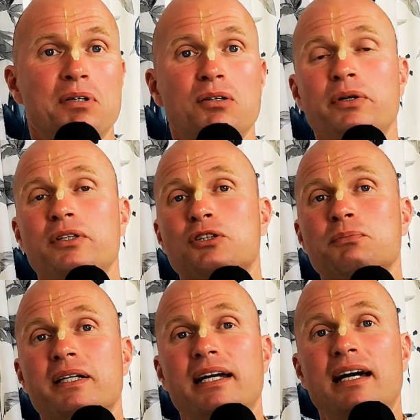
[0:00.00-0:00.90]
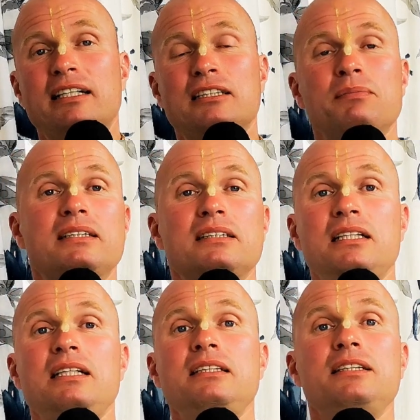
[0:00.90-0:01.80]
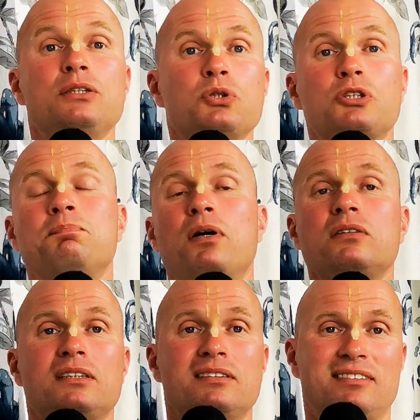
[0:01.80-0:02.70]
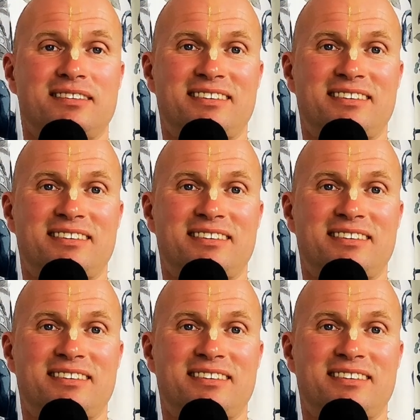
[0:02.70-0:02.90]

But knowing those mechanics makes it easier to spot.